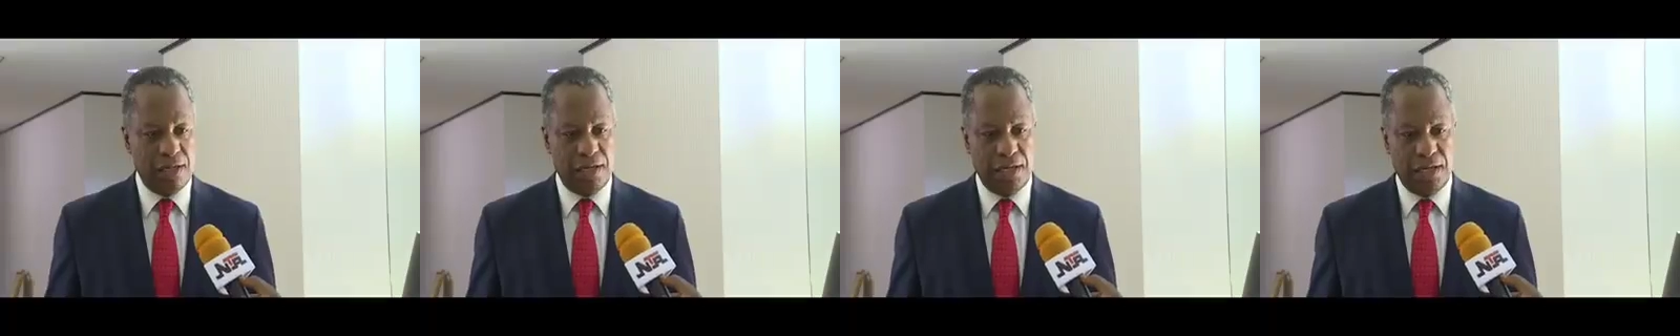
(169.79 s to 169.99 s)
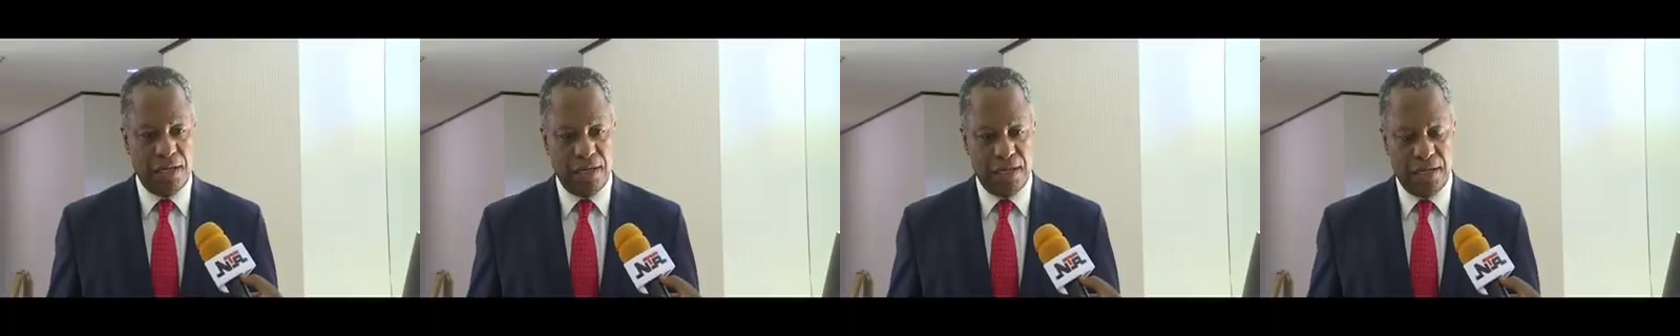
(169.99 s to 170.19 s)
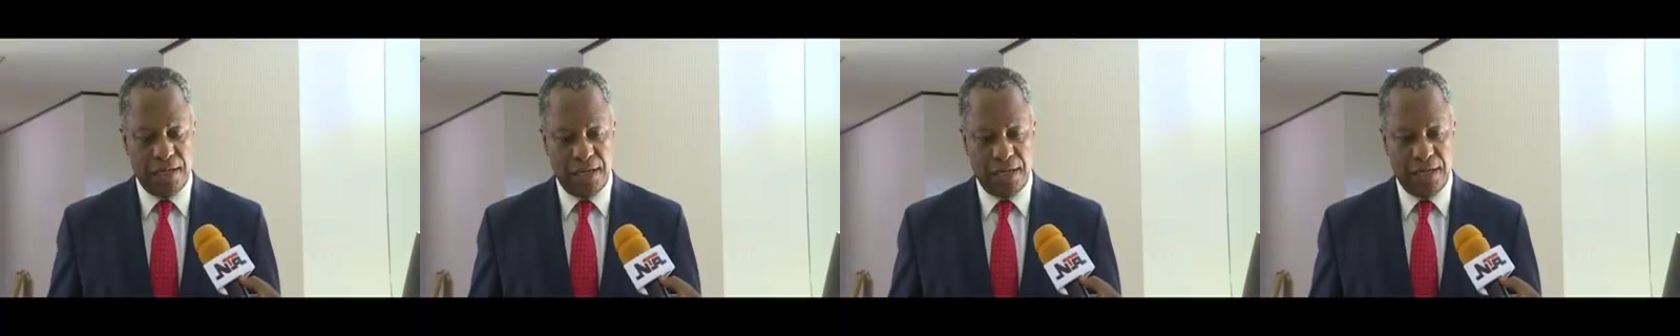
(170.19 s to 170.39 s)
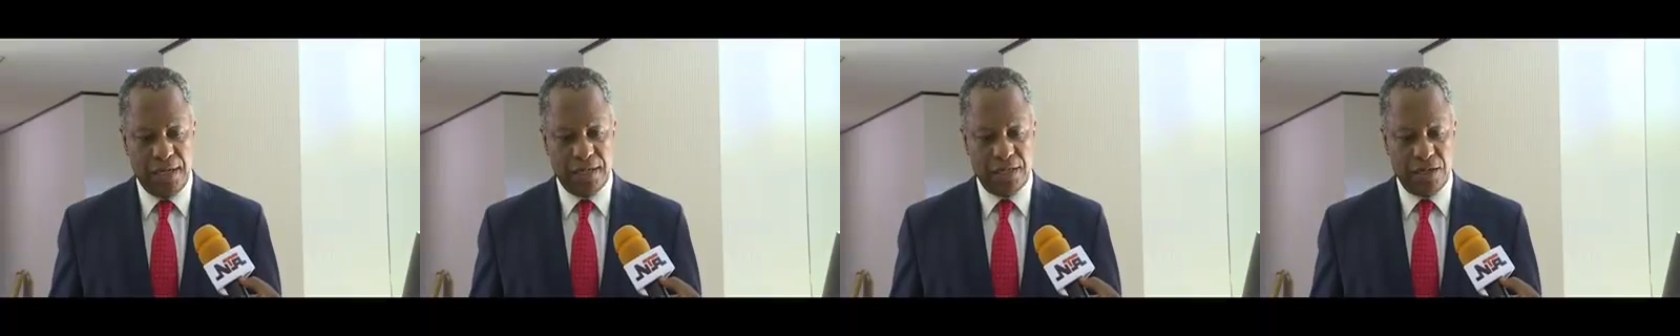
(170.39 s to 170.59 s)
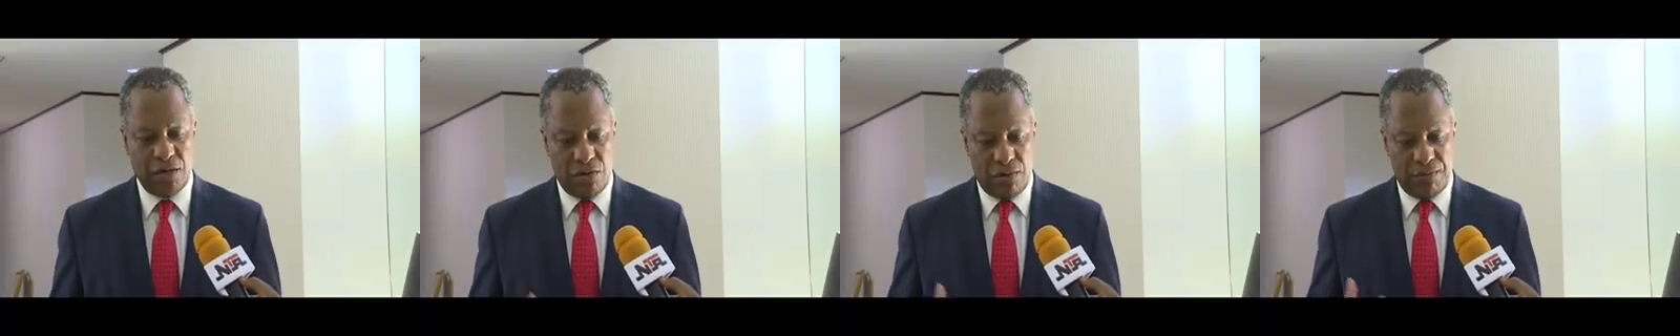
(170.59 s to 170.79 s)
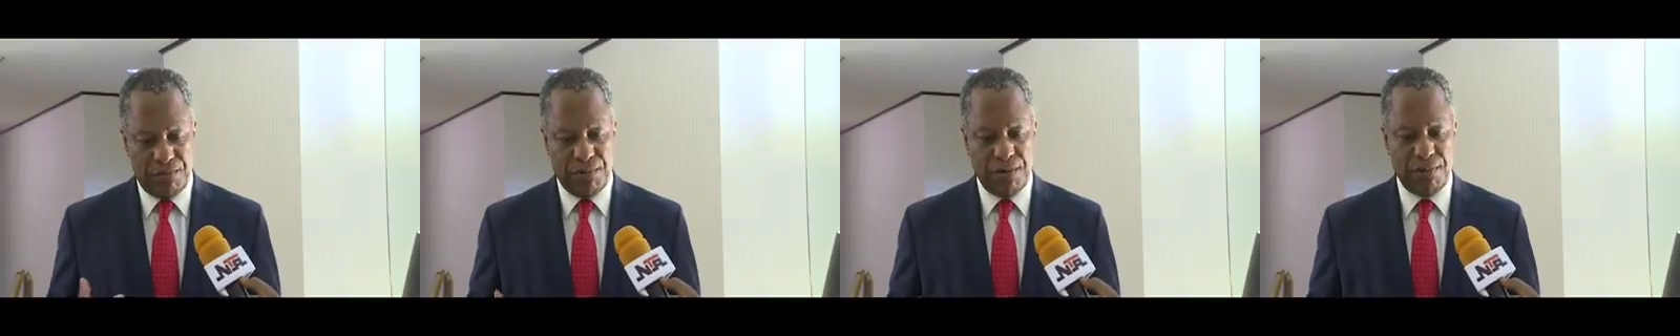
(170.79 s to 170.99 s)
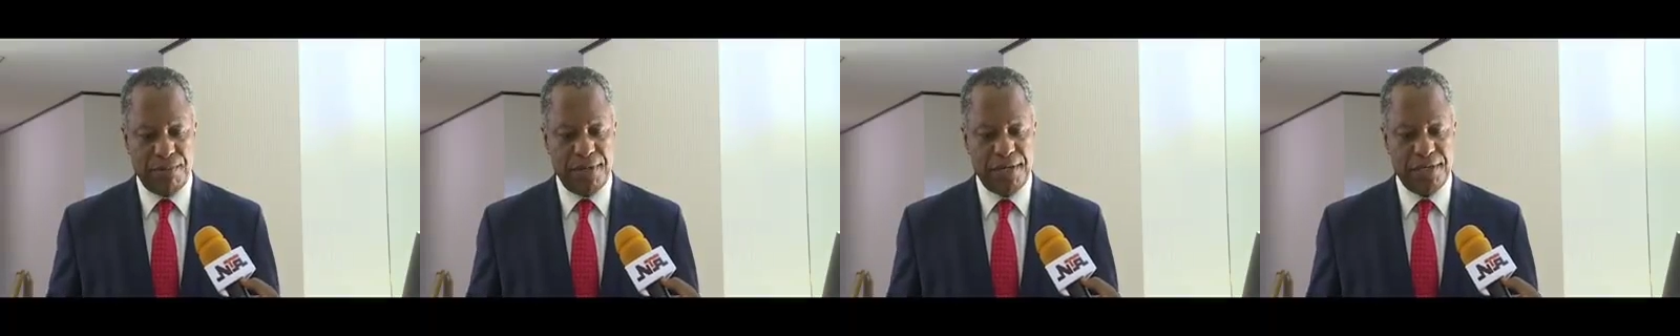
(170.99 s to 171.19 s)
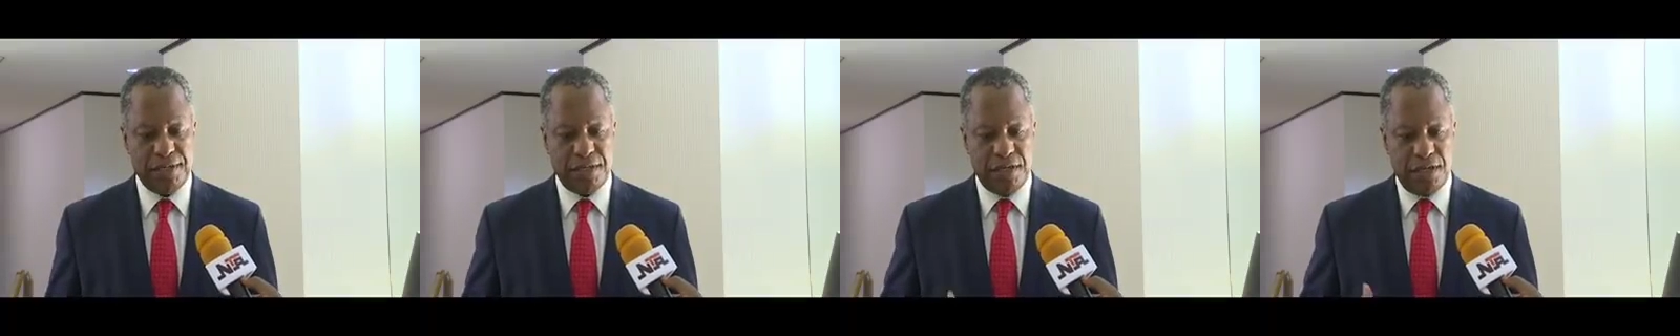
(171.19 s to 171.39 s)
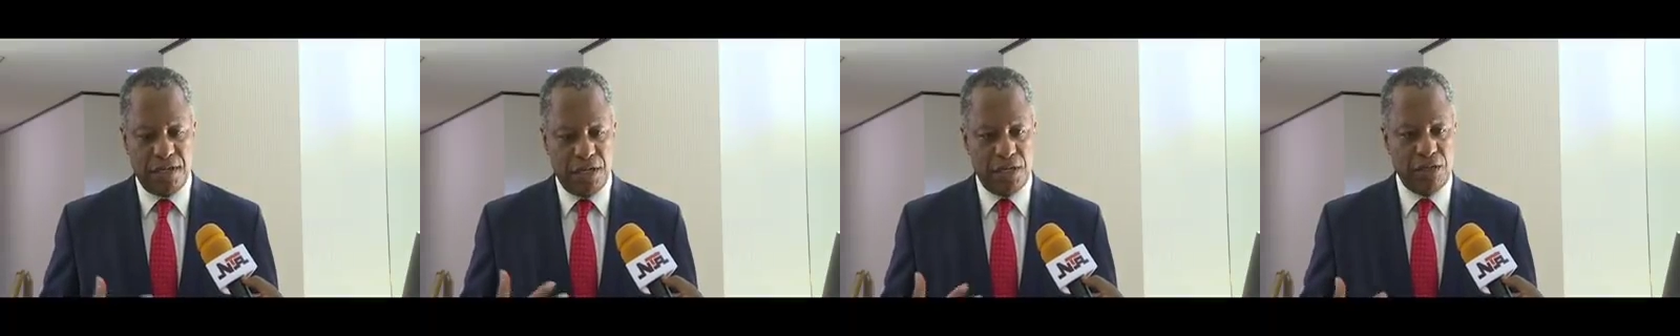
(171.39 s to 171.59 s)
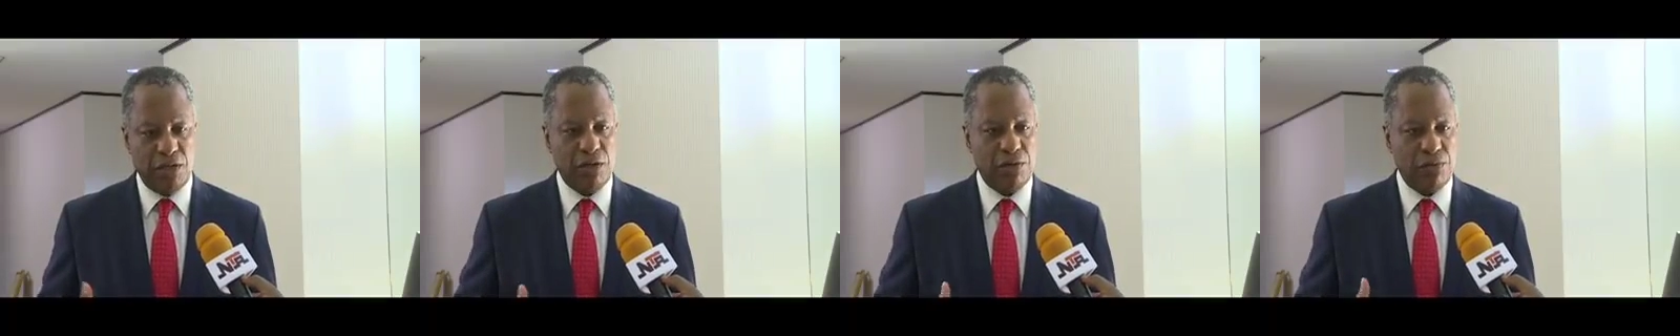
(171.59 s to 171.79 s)
and complement
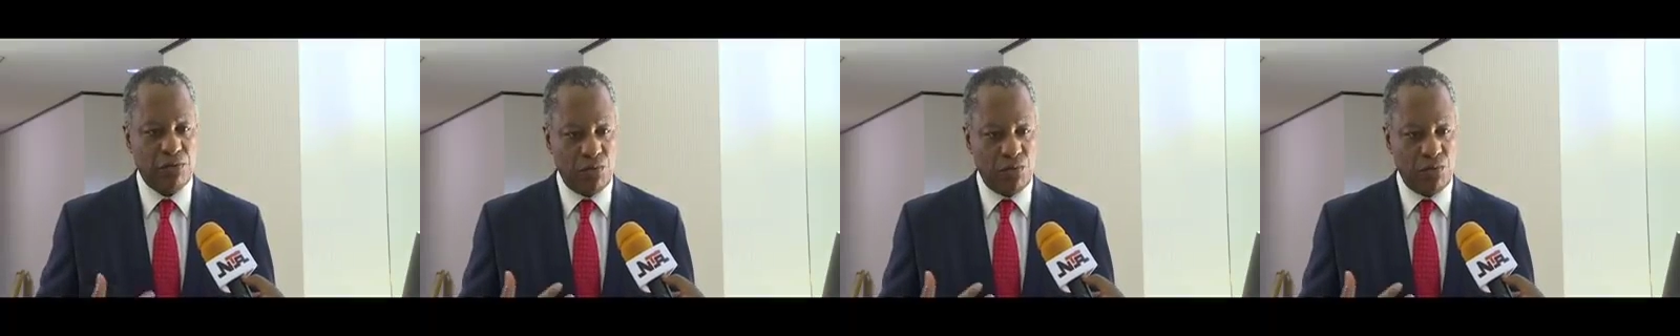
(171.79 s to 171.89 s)
a lot